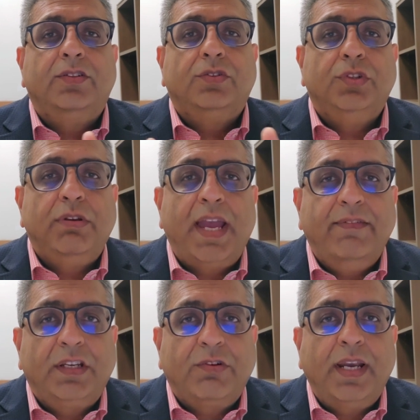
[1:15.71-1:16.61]
So do you have
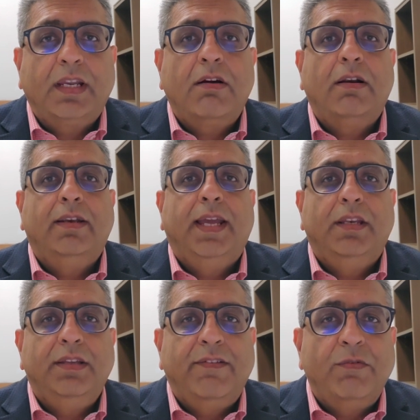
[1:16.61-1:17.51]
any credit card debt?
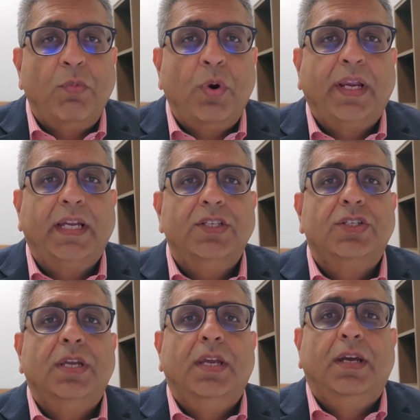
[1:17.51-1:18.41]
Do you have a
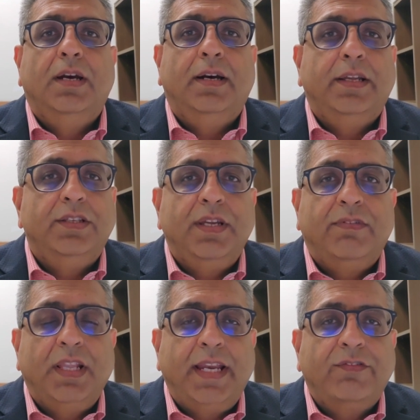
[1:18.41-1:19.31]
mortgage? Do you have
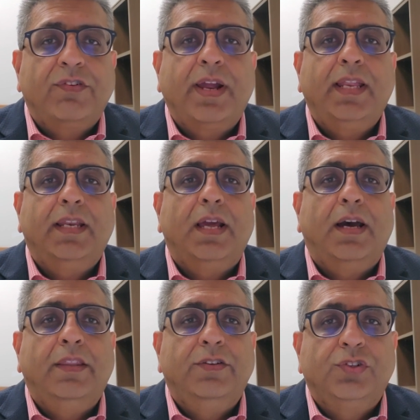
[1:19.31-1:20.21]
a line of credit?
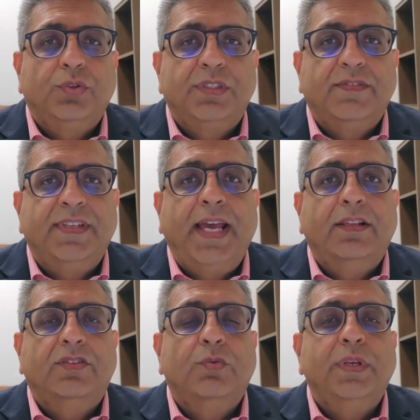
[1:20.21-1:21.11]
Other sorts of debt.
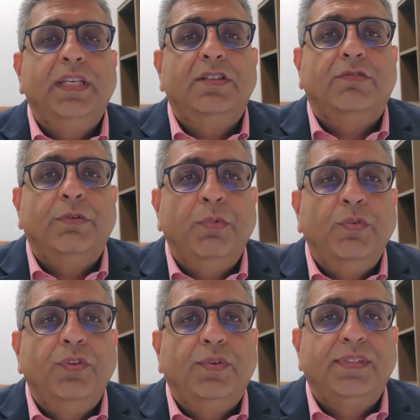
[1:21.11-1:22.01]
So we need to remove
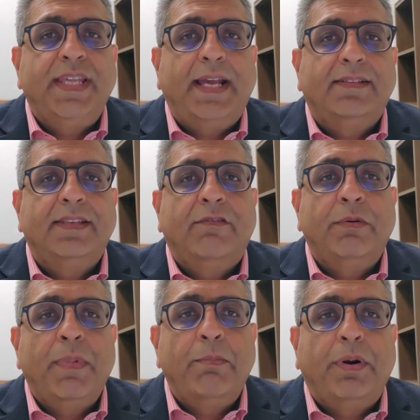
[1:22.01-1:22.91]
those debts. Now
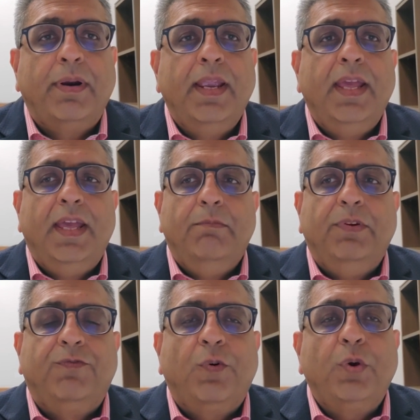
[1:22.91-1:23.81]
remember,
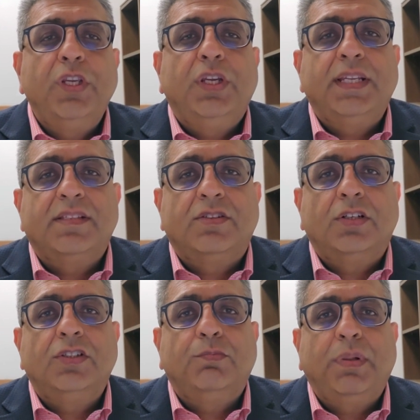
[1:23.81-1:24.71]
before you can
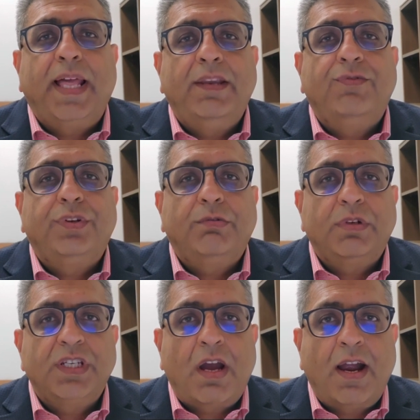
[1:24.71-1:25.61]
start to plan for your
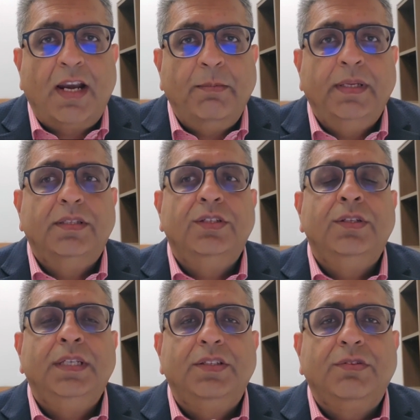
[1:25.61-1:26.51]
retirement, you
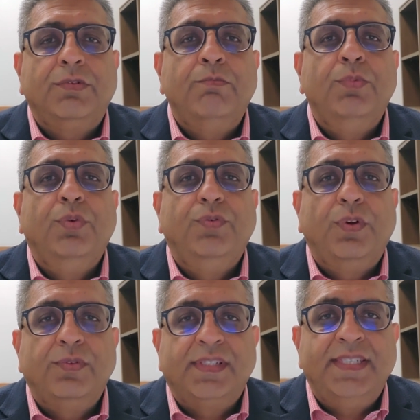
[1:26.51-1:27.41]
need to remove
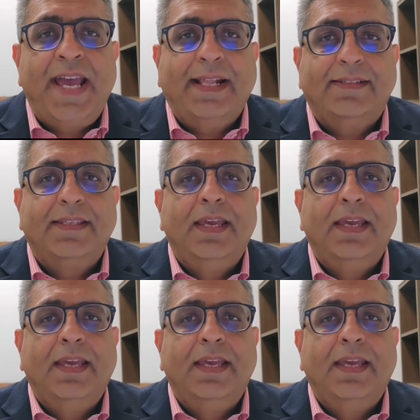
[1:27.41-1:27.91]
those debts.